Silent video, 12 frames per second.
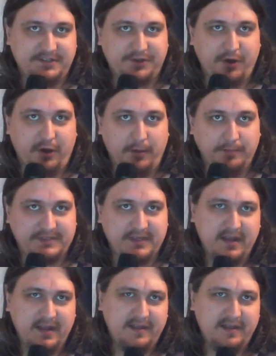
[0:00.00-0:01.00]
jobs
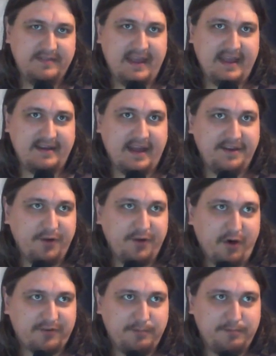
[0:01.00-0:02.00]
that are
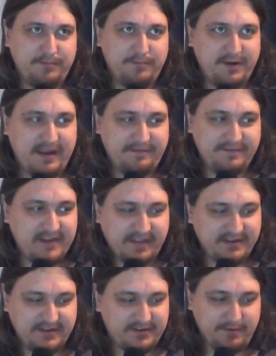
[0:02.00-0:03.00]
not, you know, have
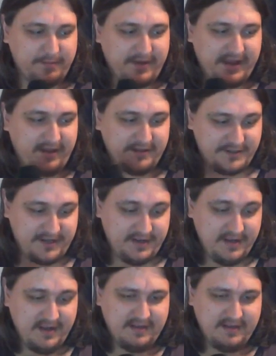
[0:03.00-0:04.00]
nothing to do with biology.
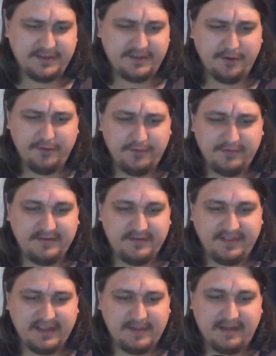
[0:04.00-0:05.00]
There's
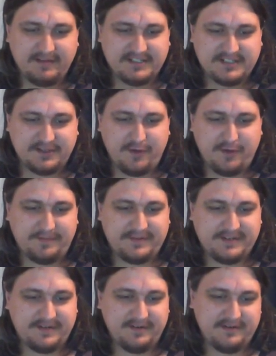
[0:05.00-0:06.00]
nothing about
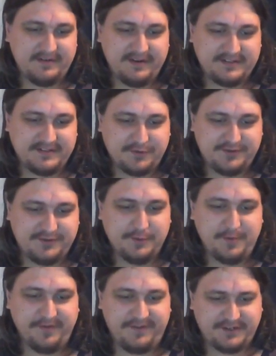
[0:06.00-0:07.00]
script
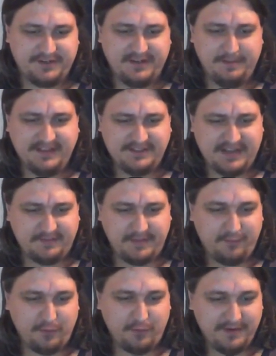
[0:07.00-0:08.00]
supervision that means you have to be
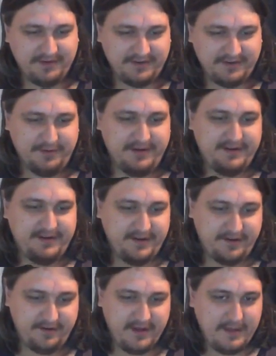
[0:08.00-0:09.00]
a woman to do it. You
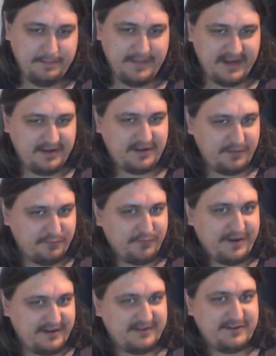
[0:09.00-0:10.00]
know, men can
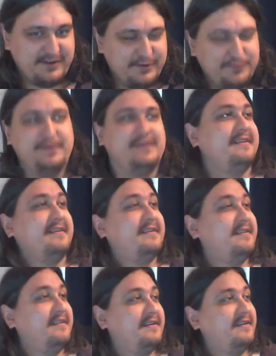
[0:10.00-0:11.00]
read too.
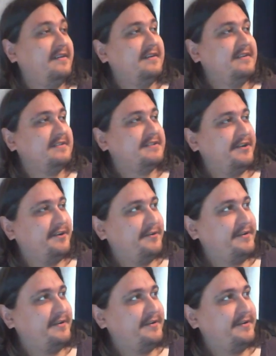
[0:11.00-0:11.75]
So